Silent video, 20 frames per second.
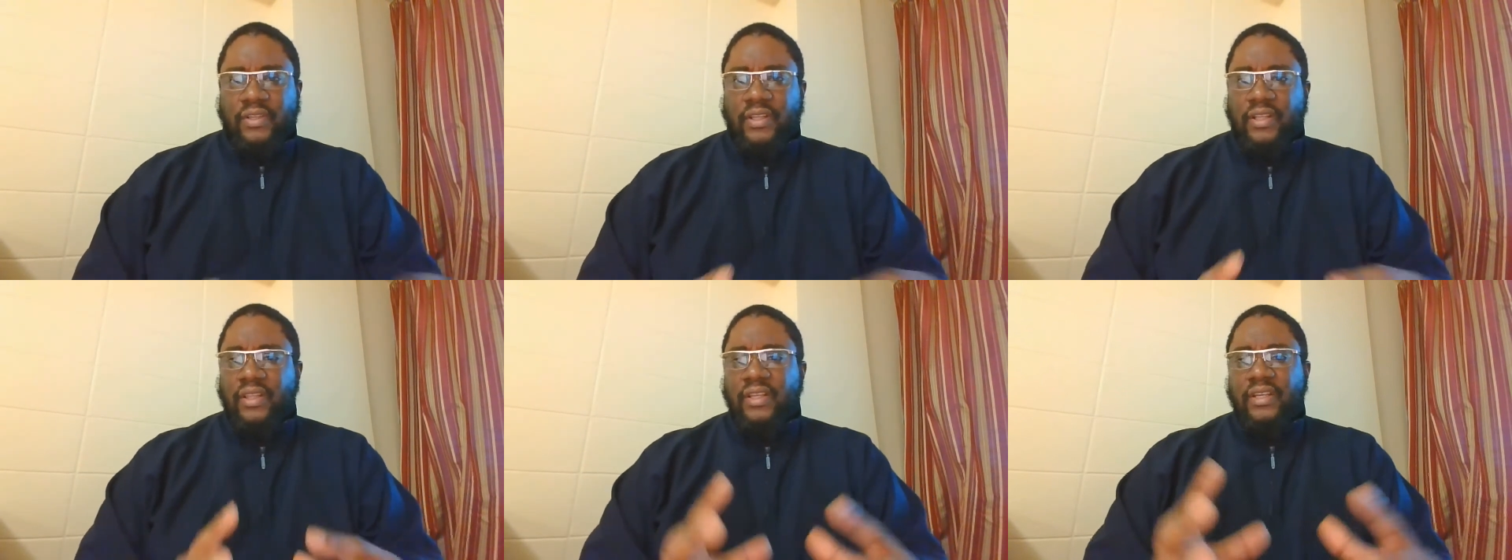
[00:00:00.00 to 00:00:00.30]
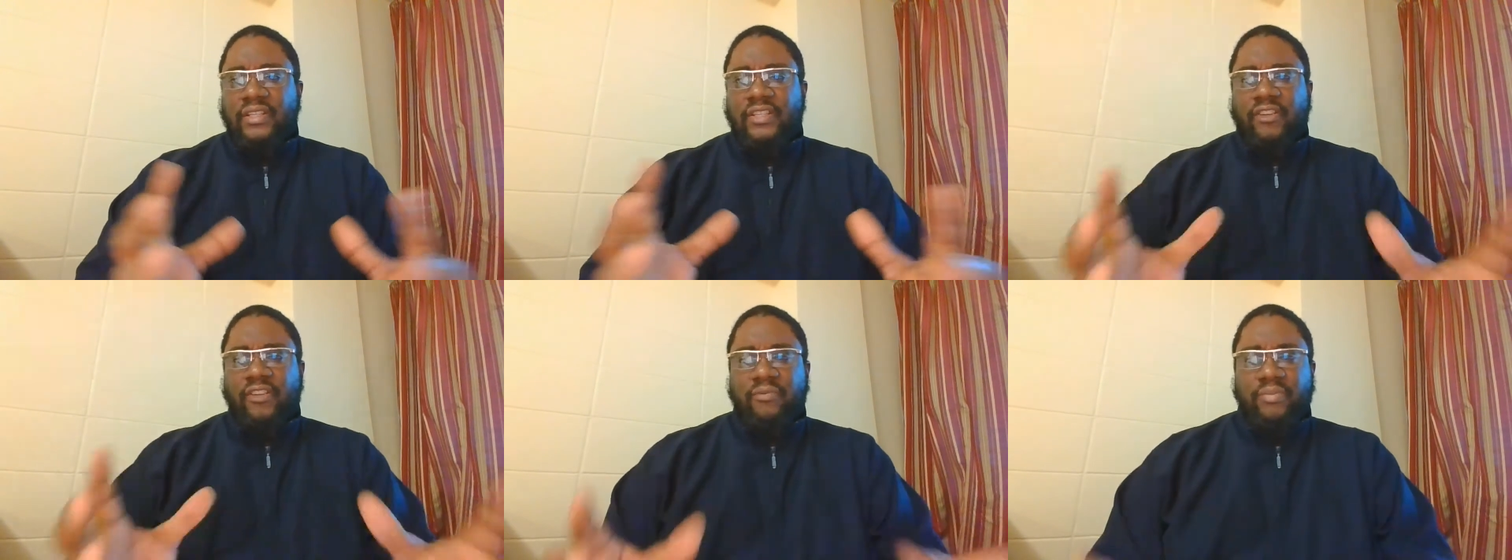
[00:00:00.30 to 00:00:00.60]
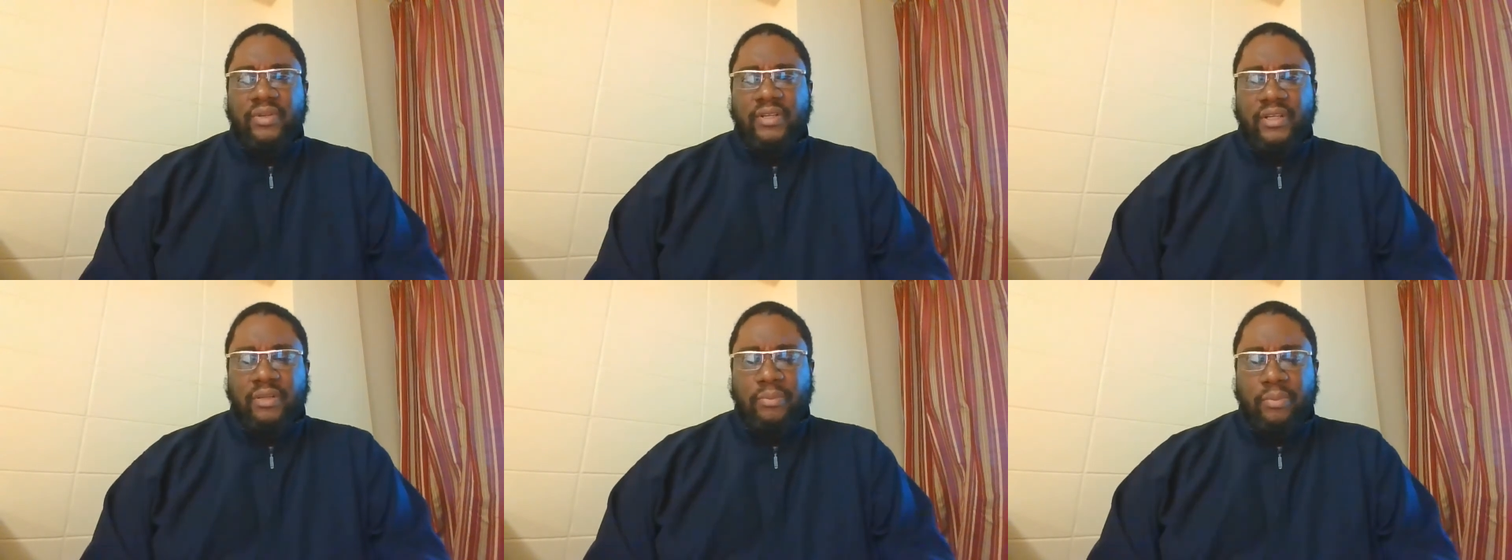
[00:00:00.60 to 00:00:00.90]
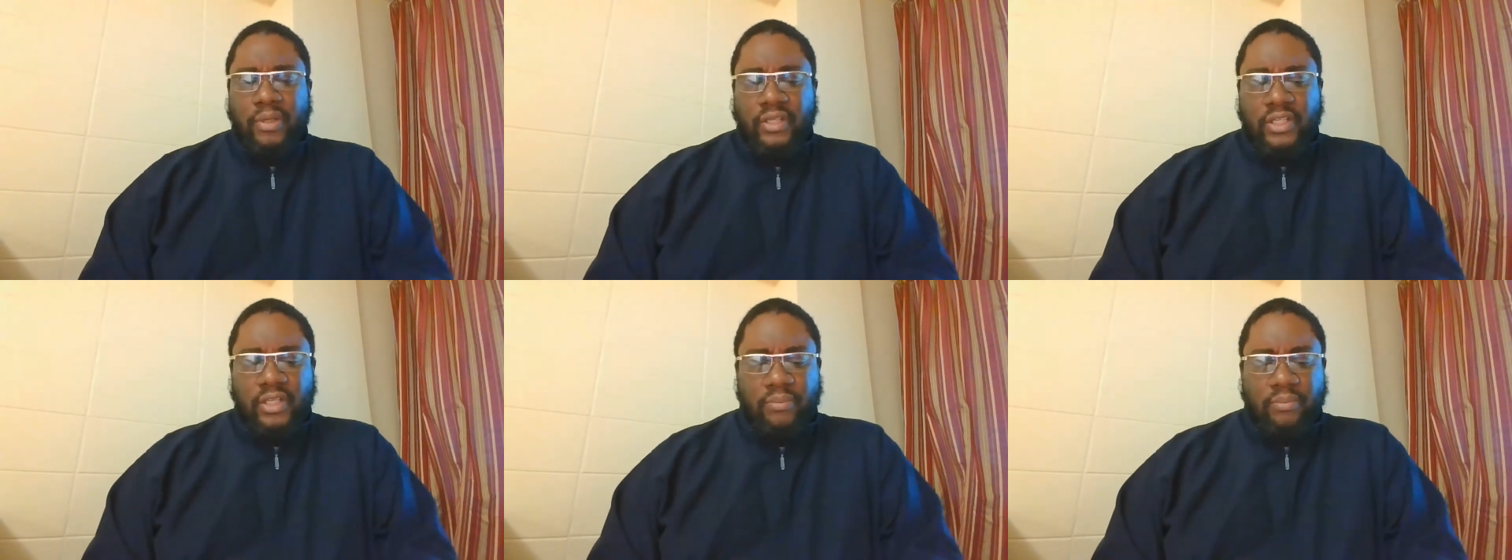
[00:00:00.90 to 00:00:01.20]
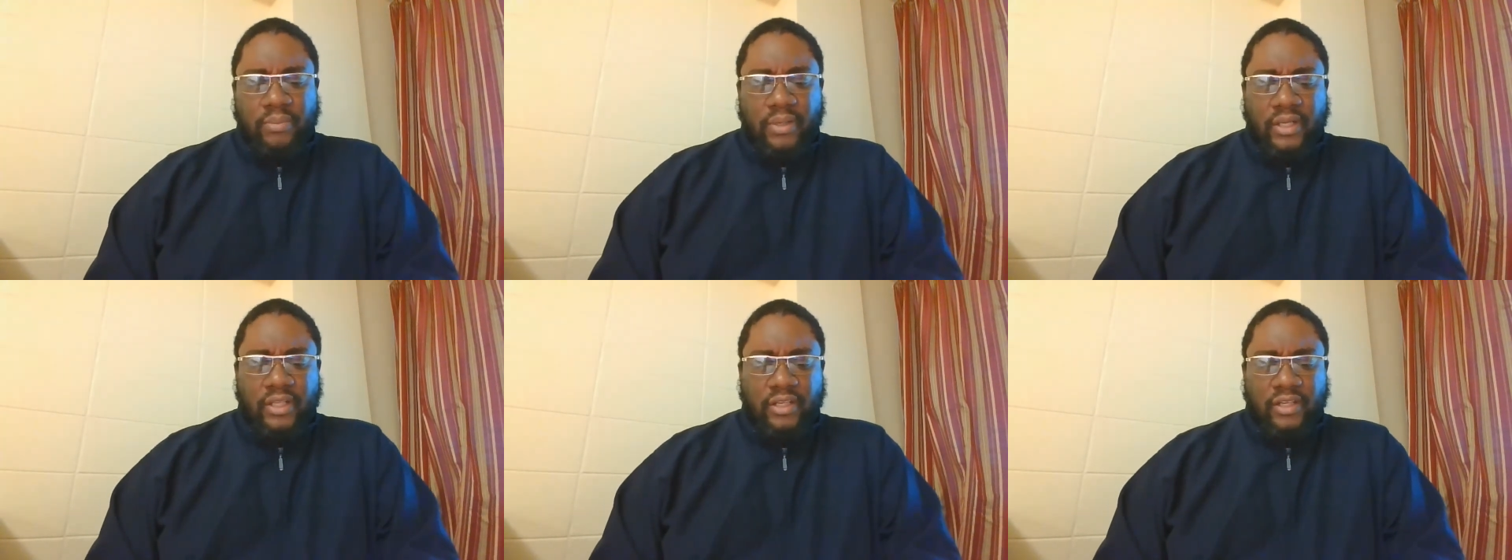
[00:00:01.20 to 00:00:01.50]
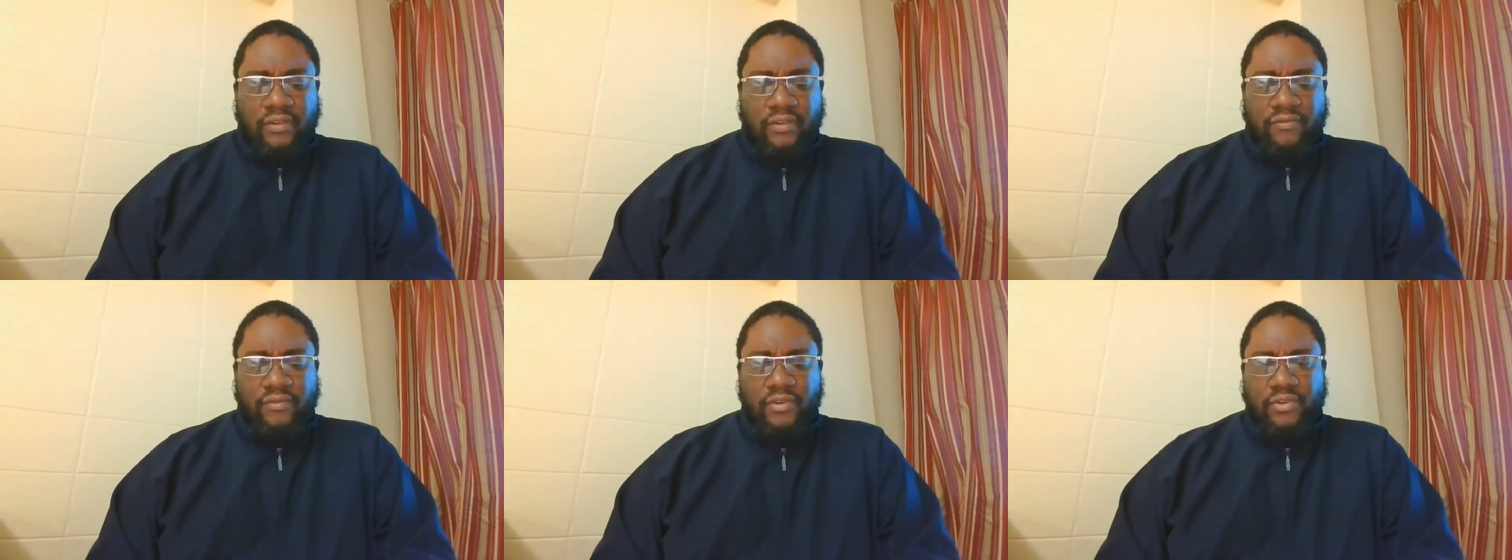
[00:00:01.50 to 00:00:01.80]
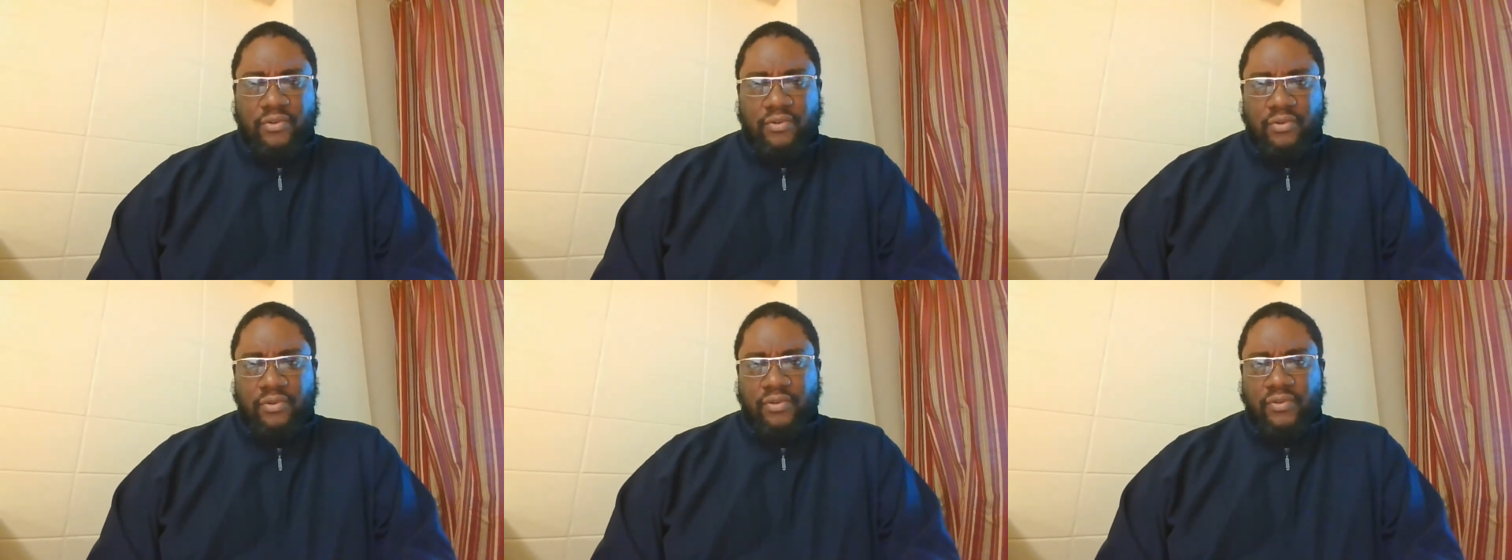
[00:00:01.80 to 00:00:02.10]
And these have been debated by the different
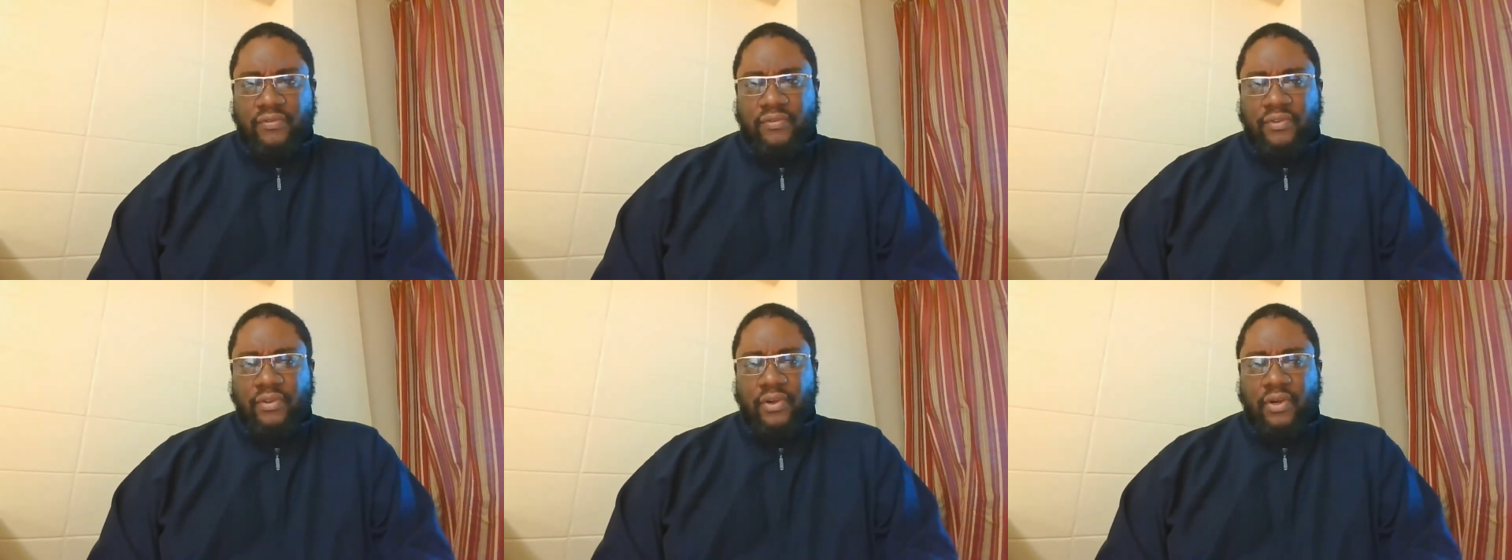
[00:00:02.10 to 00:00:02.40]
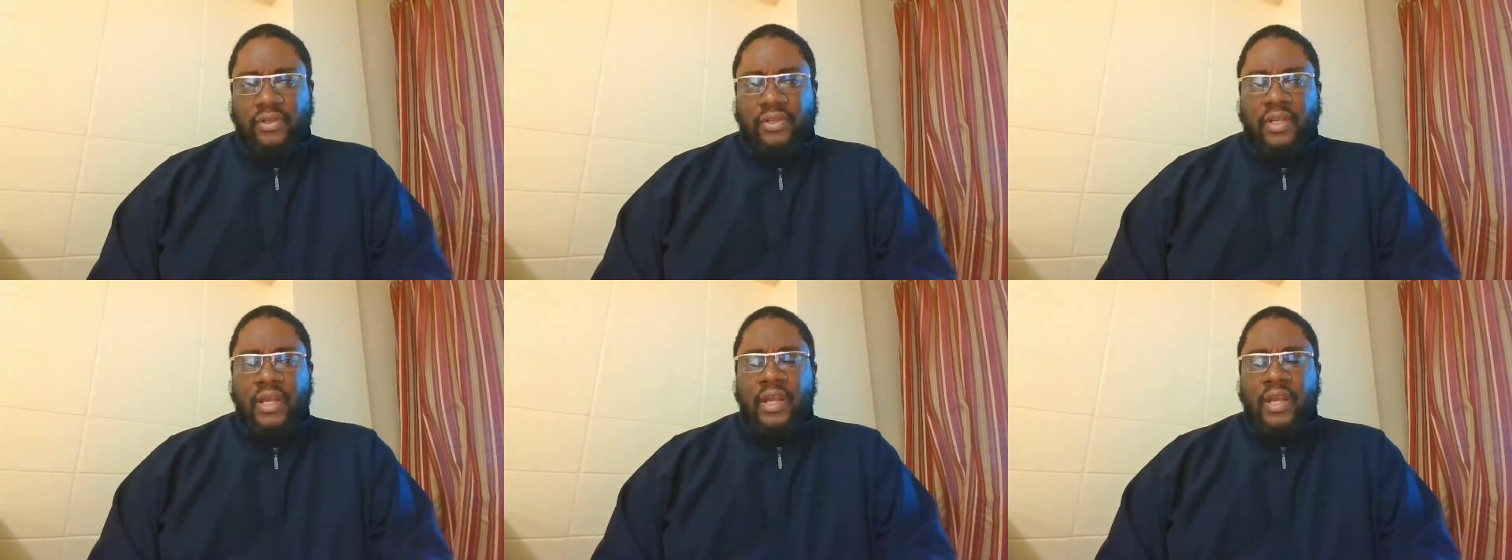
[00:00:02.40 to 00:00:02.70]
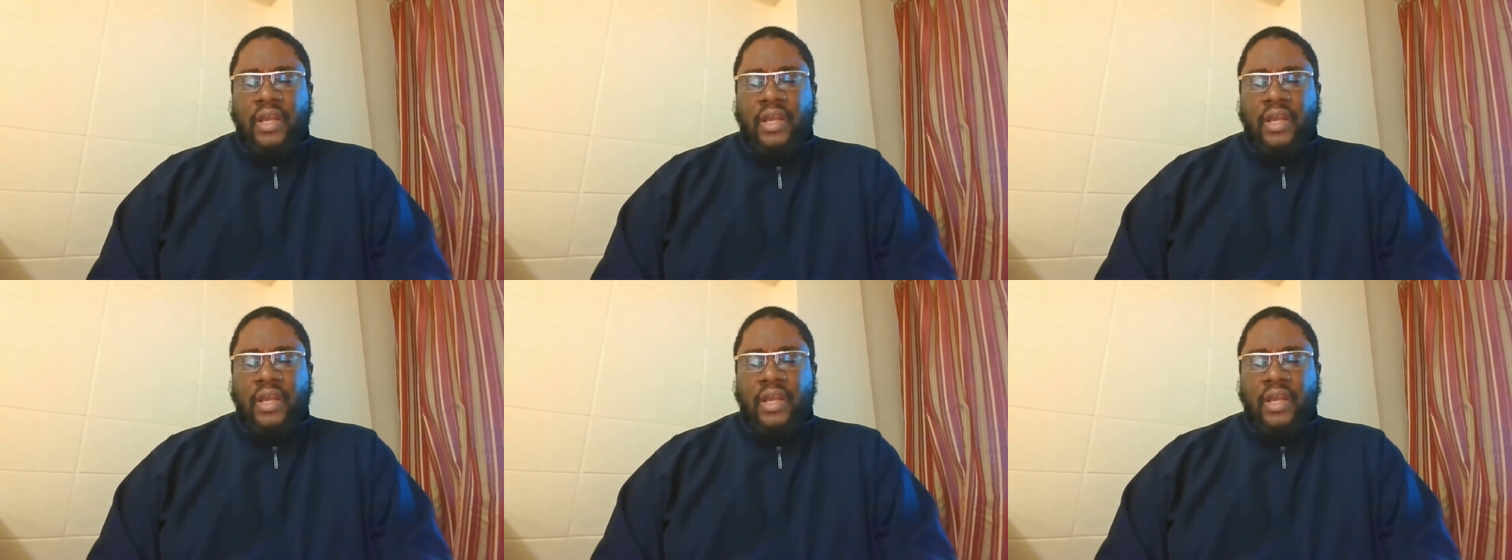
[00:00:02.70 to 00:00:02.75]
schools of thought.